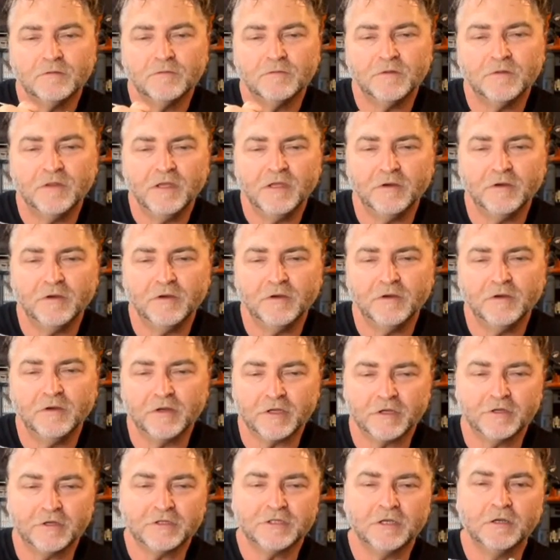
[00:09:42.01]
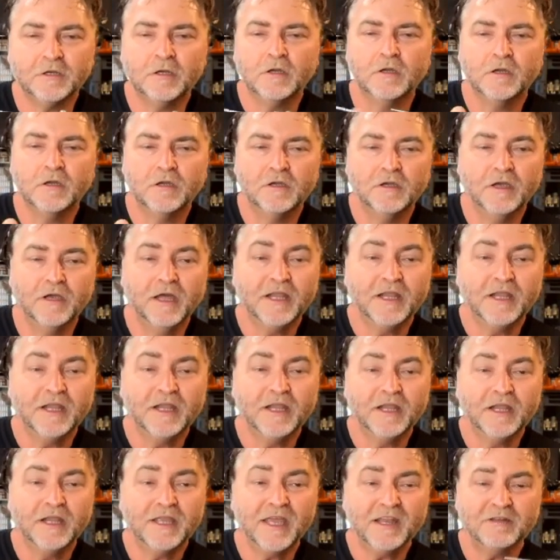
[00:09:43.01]
There it goes. And
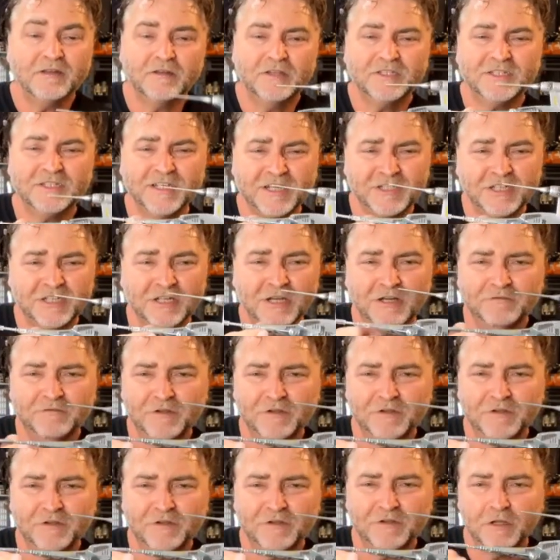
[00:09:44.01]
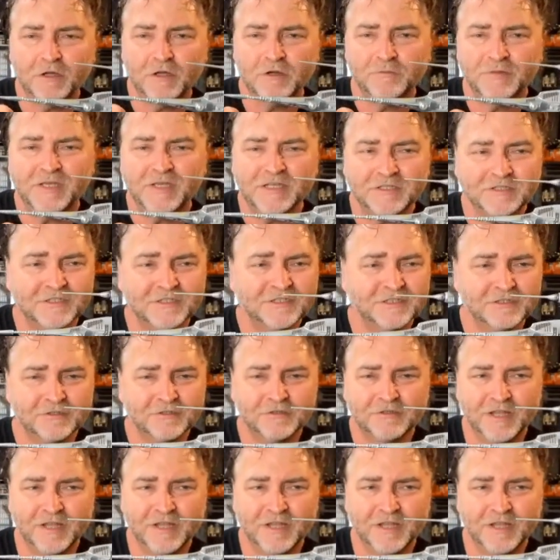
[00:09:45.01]
again, this is actually kind of a long piece. This is a
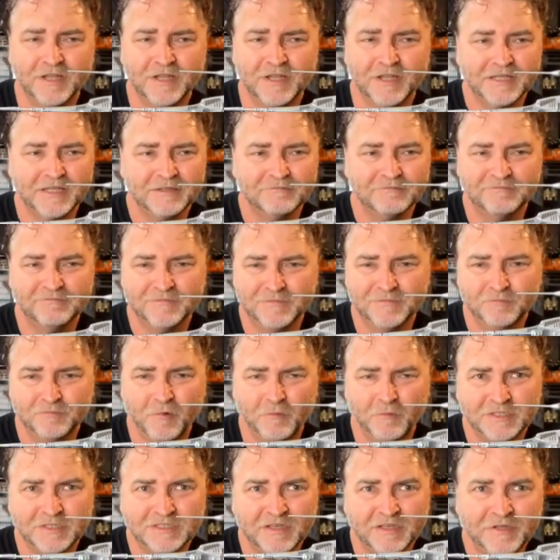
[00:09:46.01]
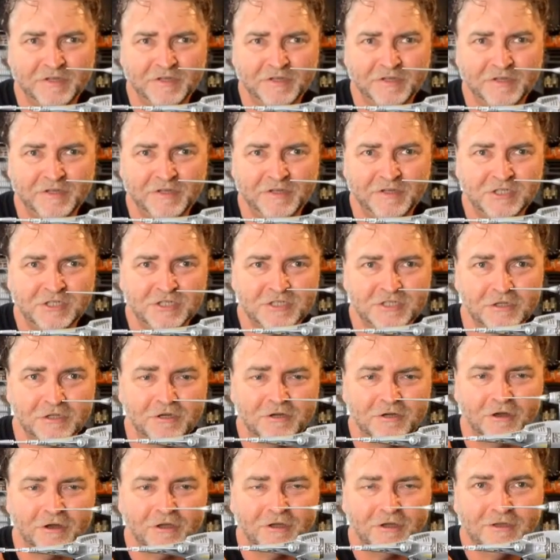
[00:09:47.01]
good, like, probably 7 inches long.
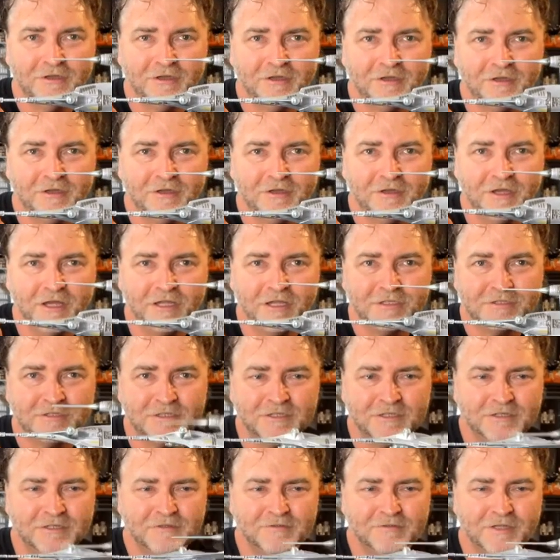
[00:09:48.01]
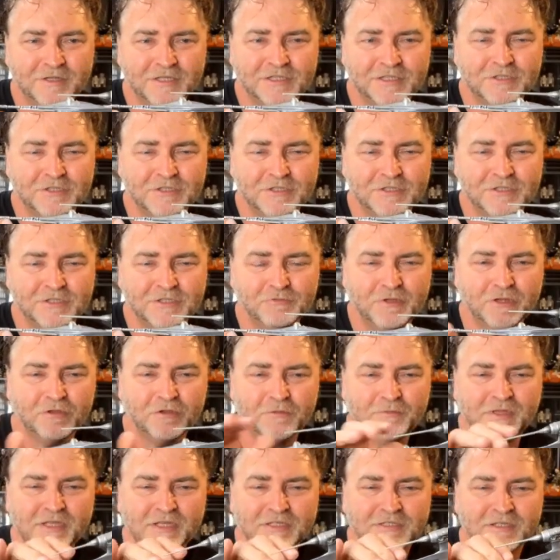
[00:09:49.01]
It's a sweet little
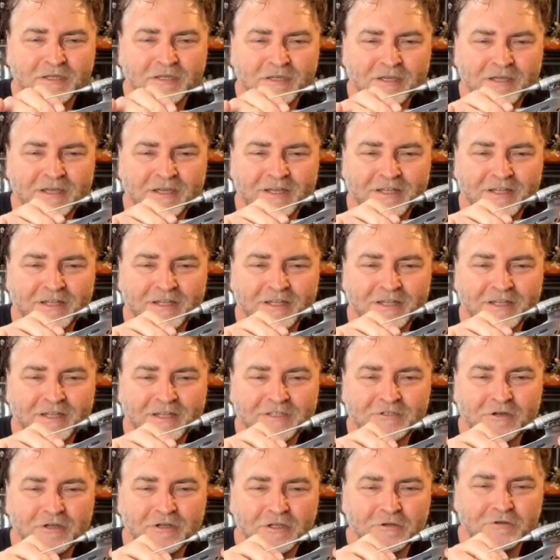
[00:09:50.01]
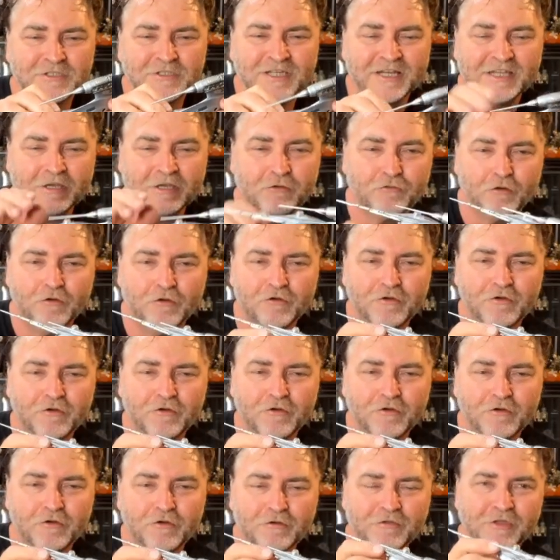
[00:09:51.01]
piece. It's got a little tiny Grogu
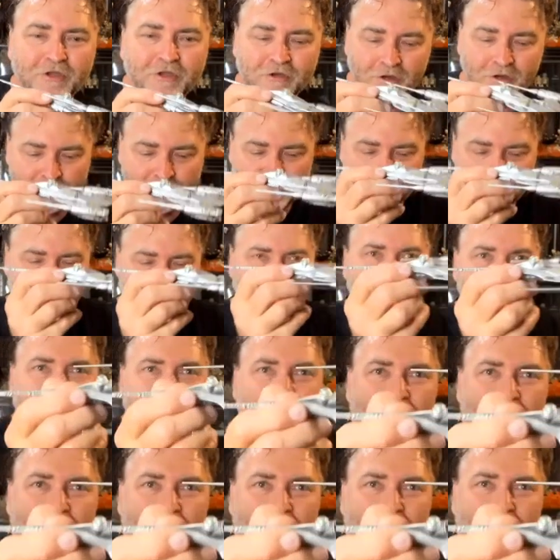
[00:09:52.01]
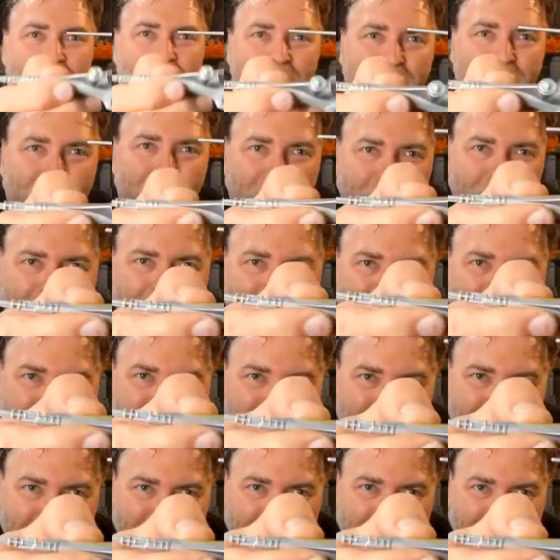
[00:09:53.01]
in the cockpit, which is really,
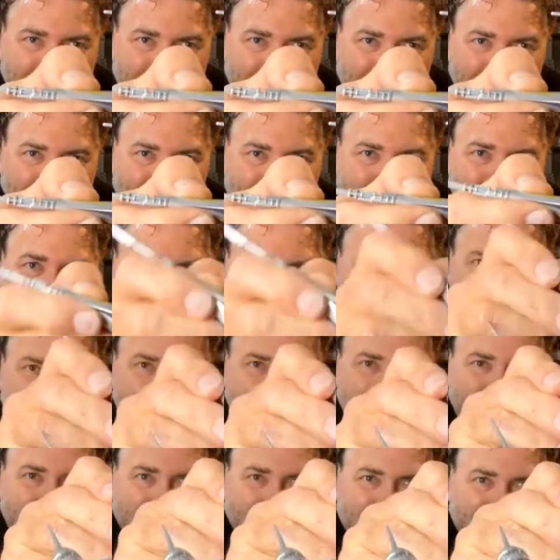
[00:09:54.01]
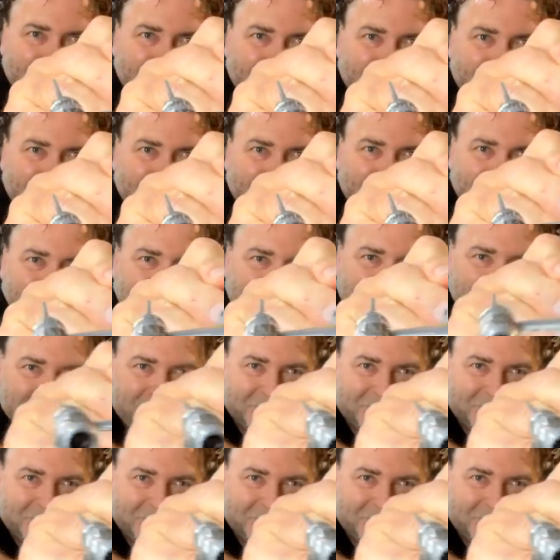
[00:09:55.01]
really cool. It's kind of hard to